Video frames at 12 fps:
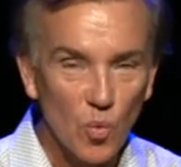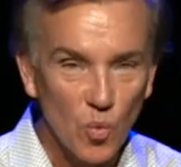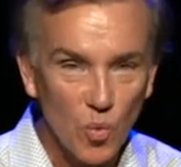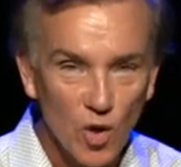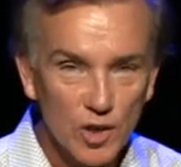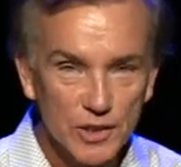
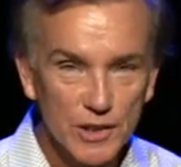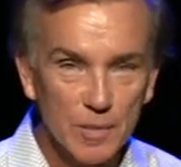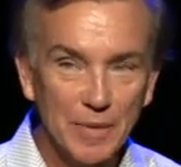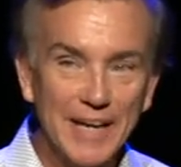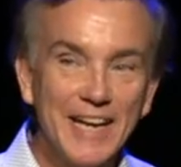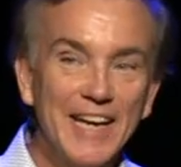Worship
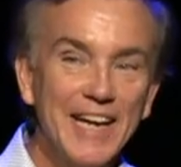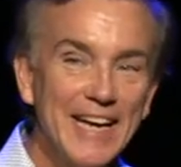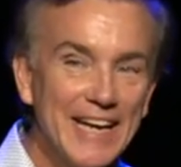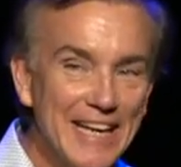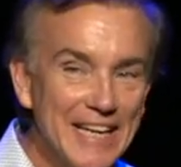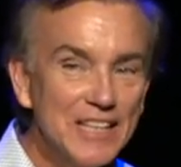
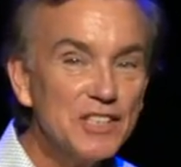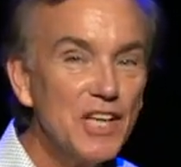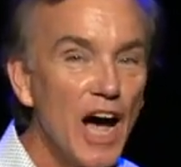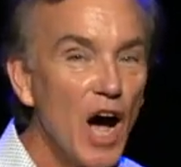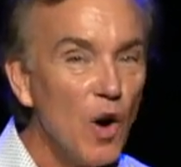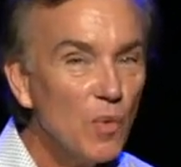is
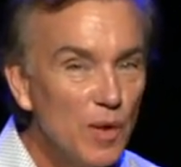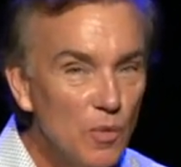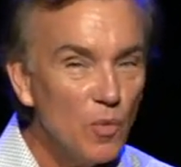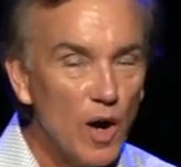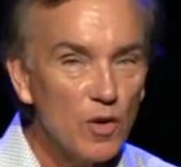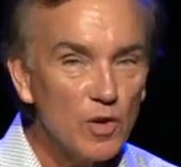how we
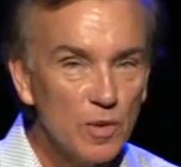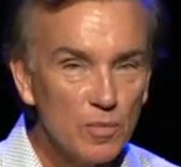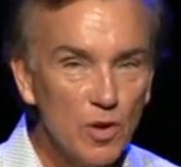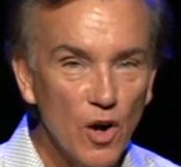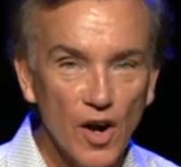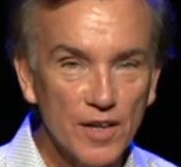welcome
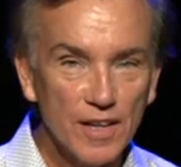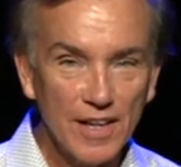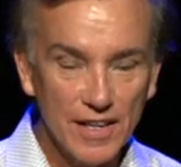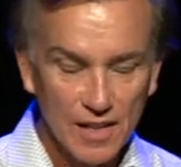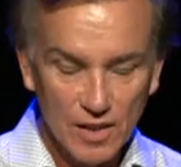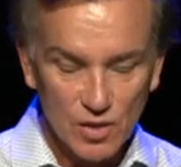God
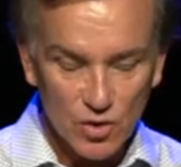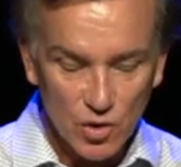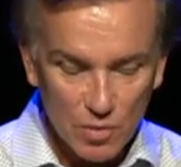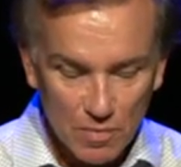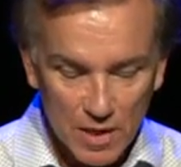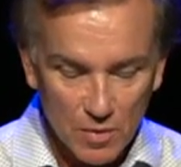
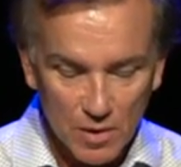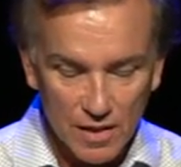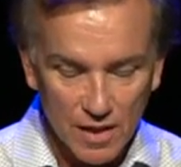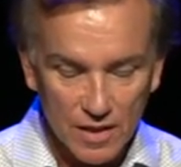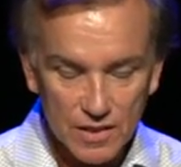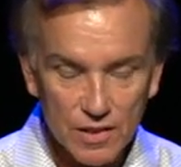to meet with
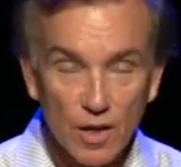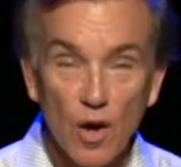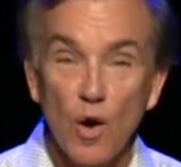us.